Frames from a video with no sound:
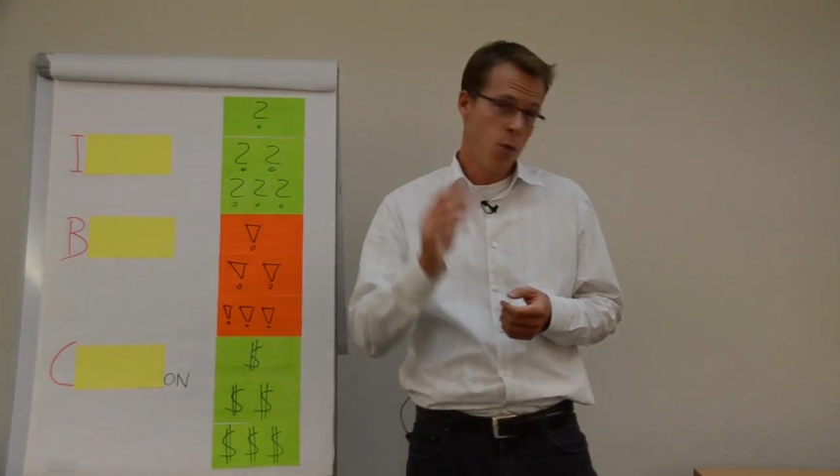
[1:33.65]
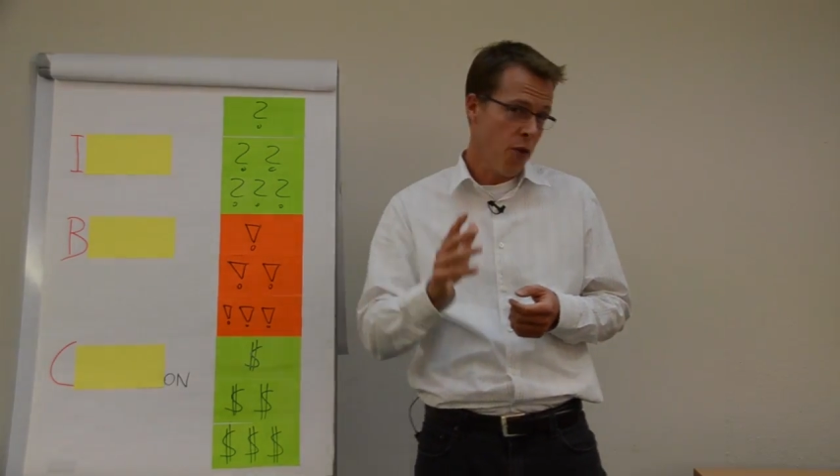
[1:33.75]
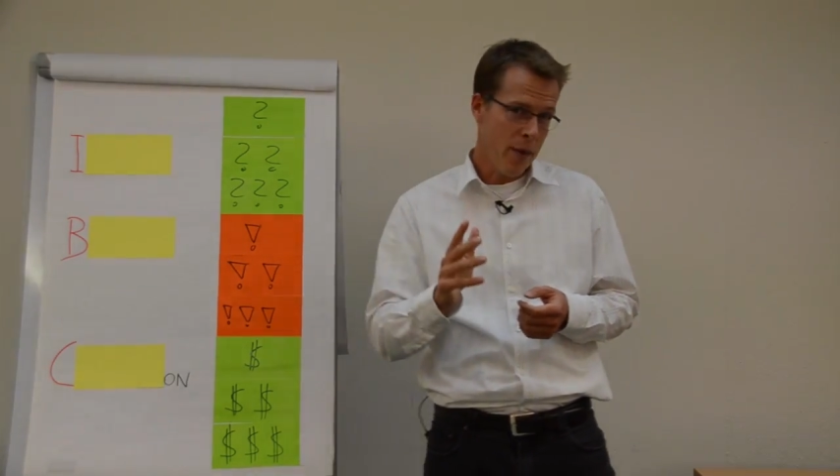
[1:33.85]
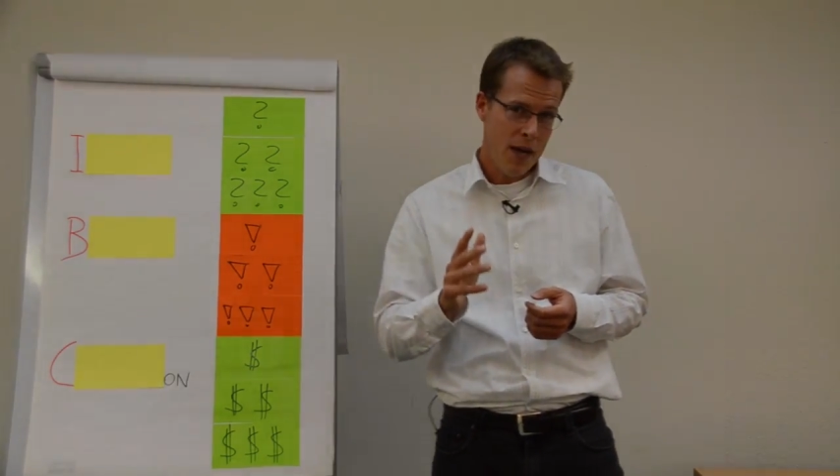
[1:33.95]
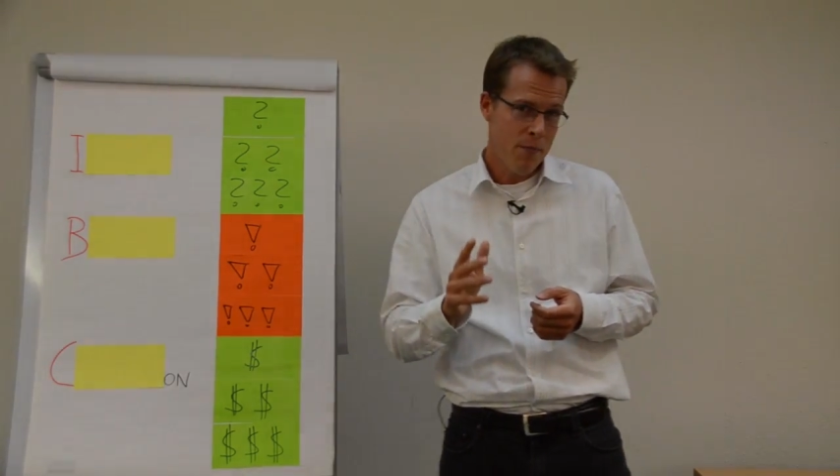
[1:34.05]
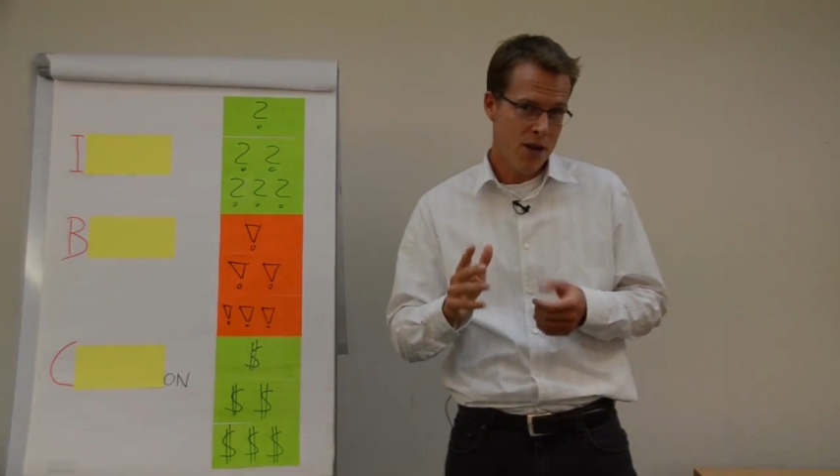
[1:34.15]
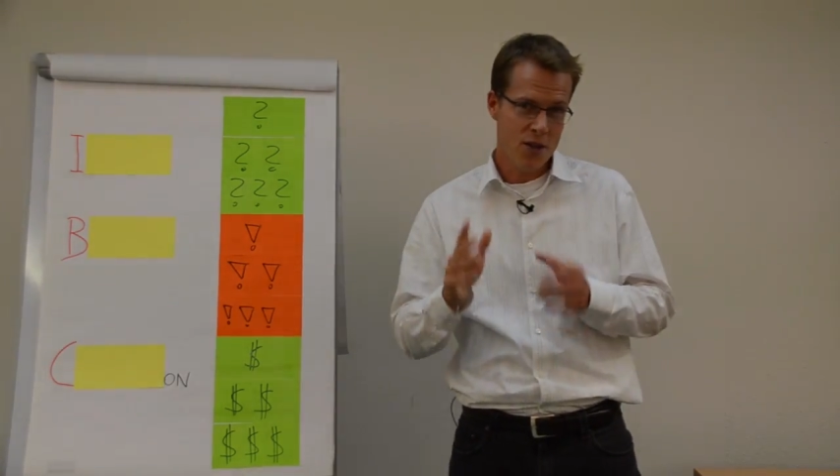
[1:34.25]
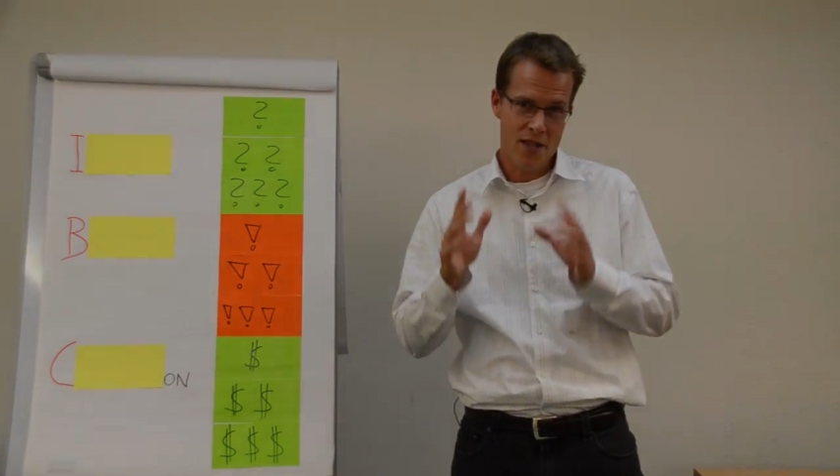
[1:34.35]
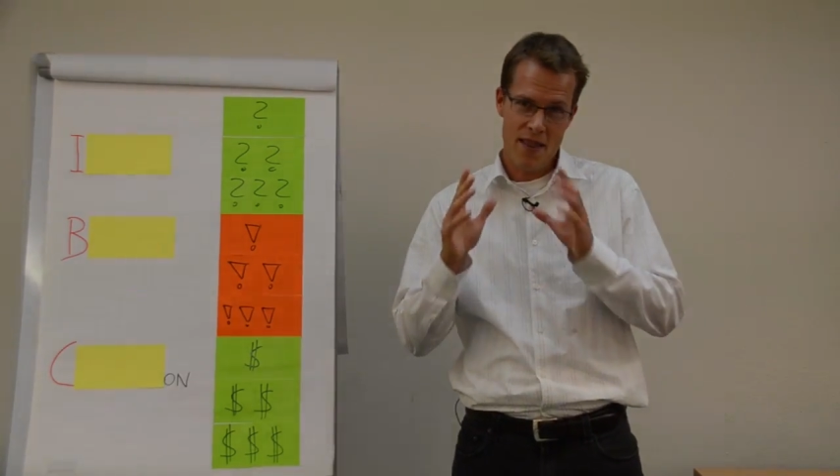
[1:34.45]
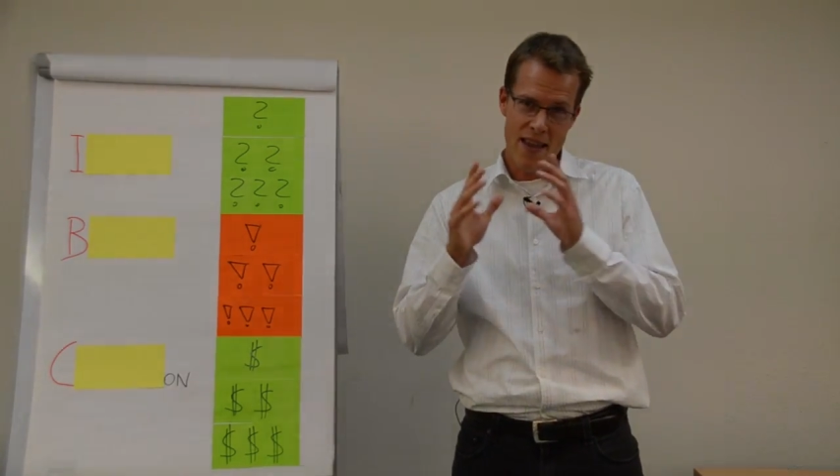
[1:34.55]
with me,
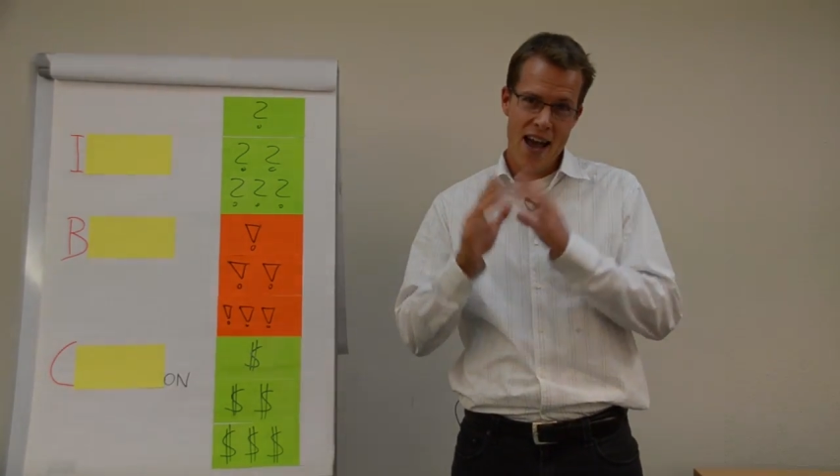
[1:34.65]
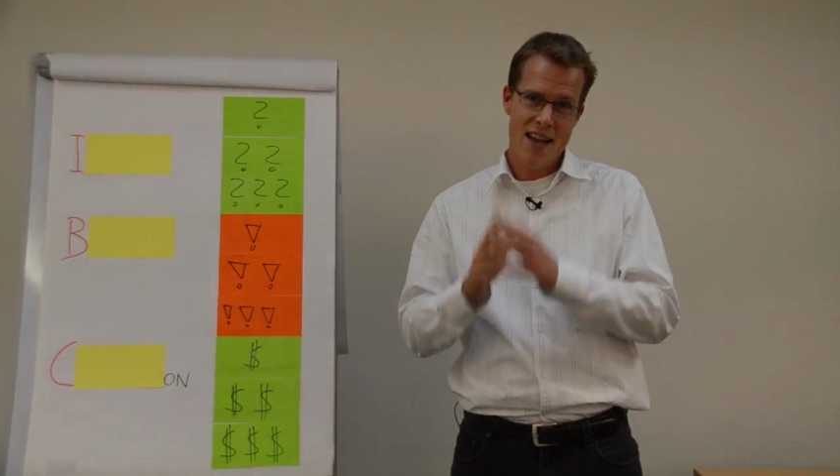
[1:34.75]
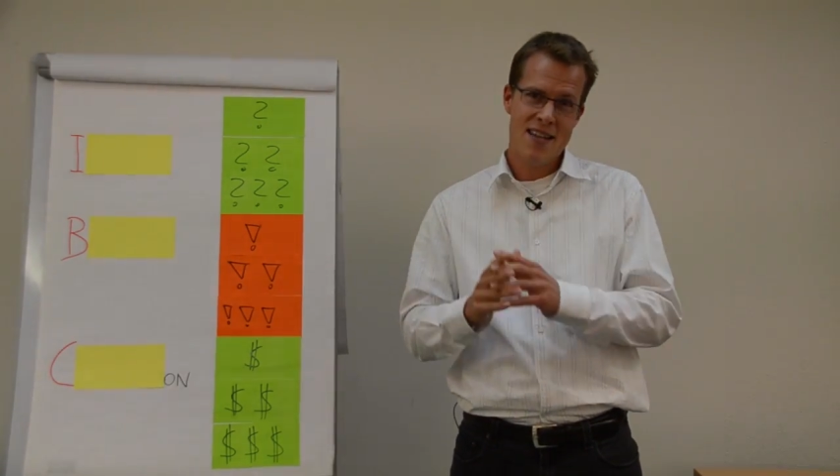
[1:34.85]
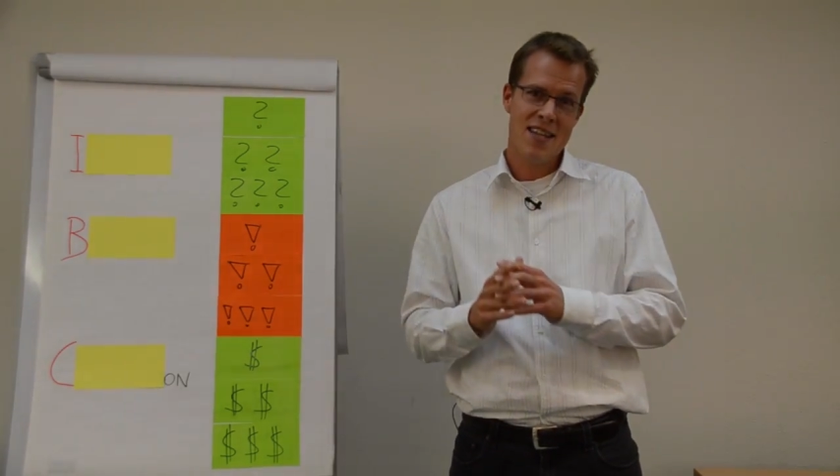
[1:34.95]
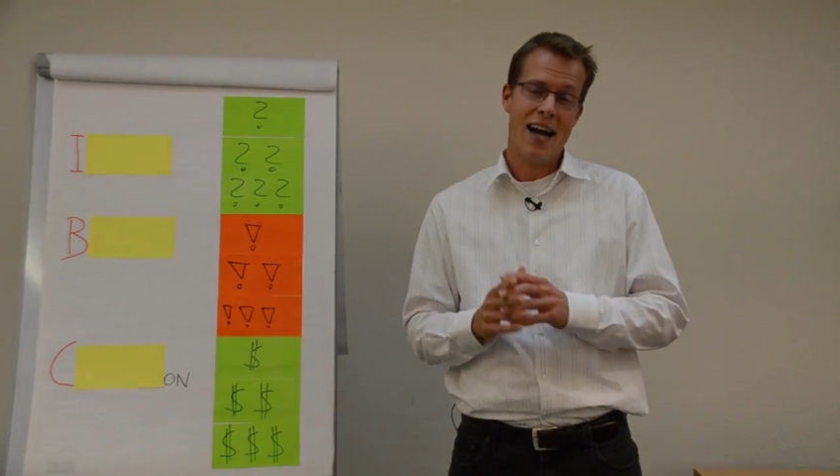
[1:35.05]
because in the end,